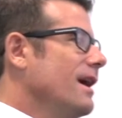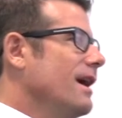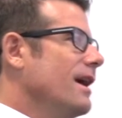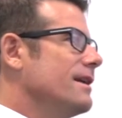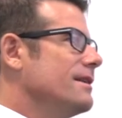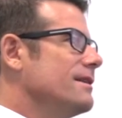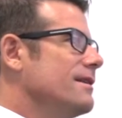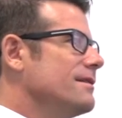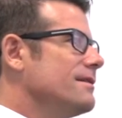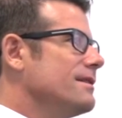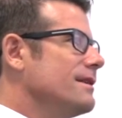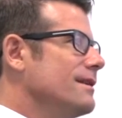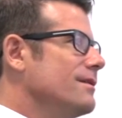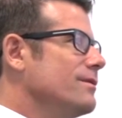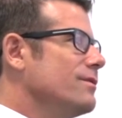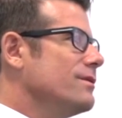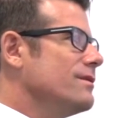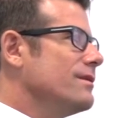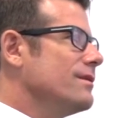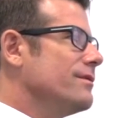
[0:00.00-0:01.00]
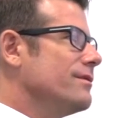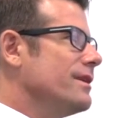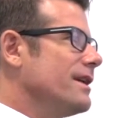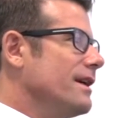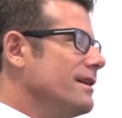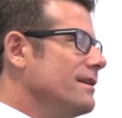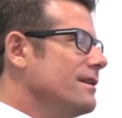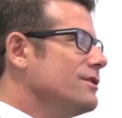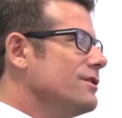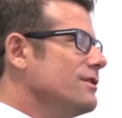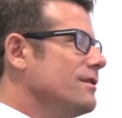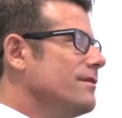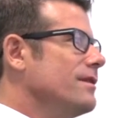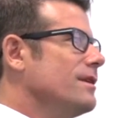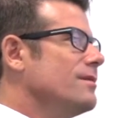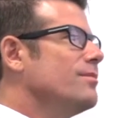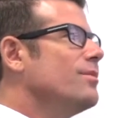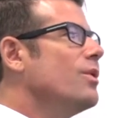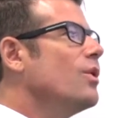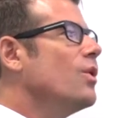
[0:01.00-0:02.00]
And I think with the recognition of
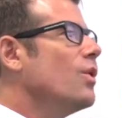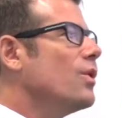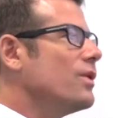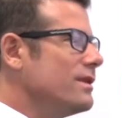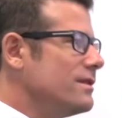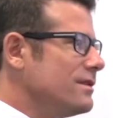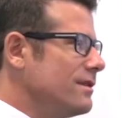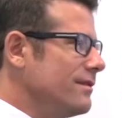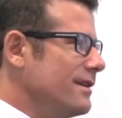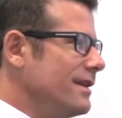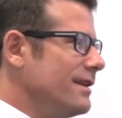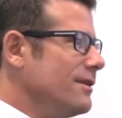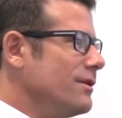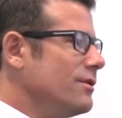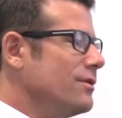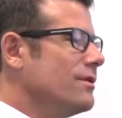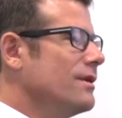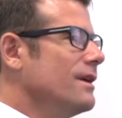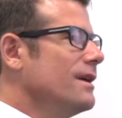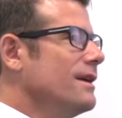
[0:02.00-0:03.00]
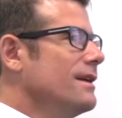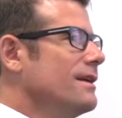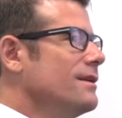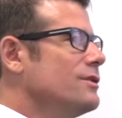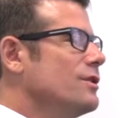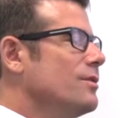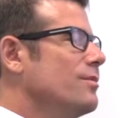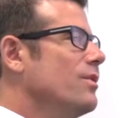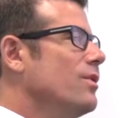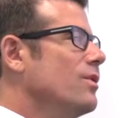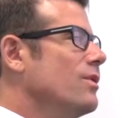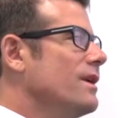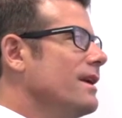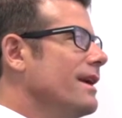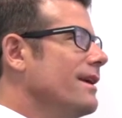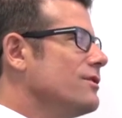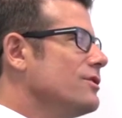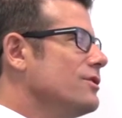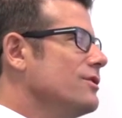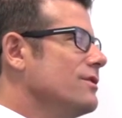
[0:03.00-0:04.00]
the importance of EQ
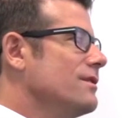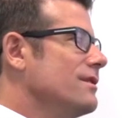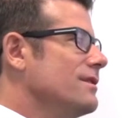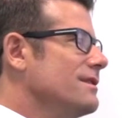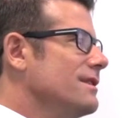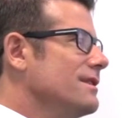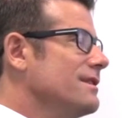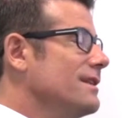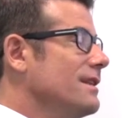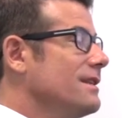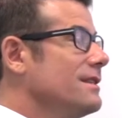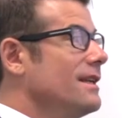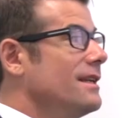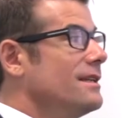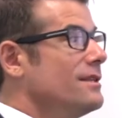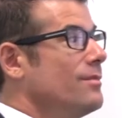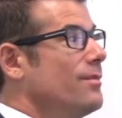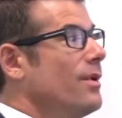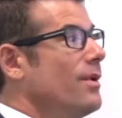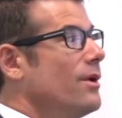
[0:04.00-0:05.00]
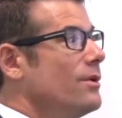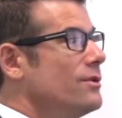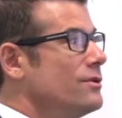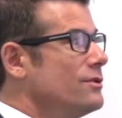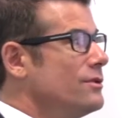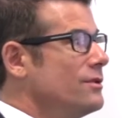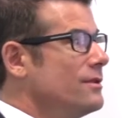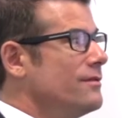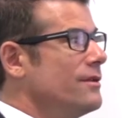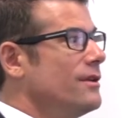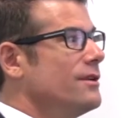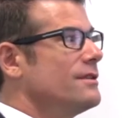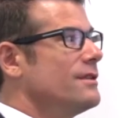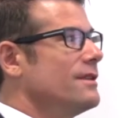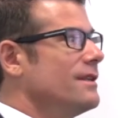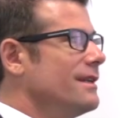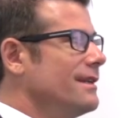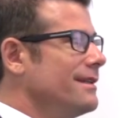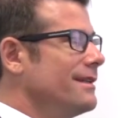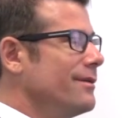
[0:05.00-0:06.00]
supporting our students in success
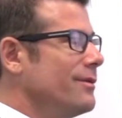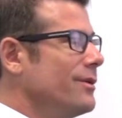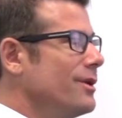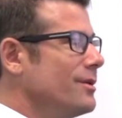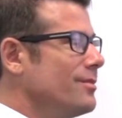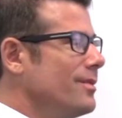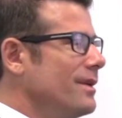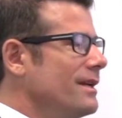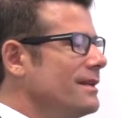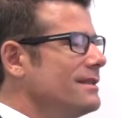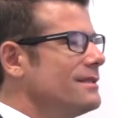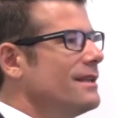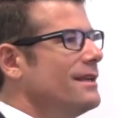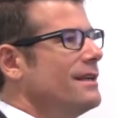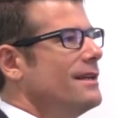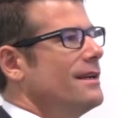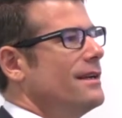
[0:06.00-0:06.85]
post-university in the workplace,